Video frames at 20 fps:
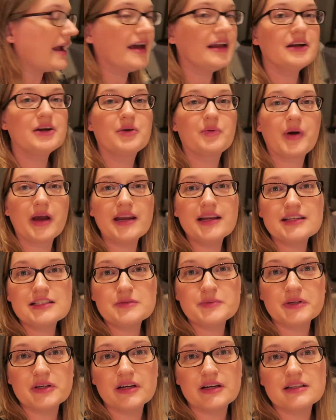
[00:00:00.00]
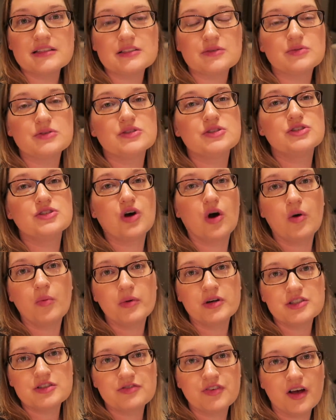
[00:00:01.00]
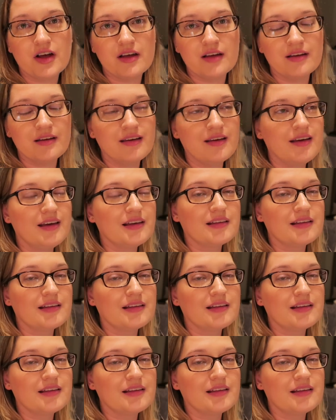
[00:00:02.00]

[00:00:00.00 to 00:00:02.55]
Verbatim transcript: I had a great experience. It was so much fun.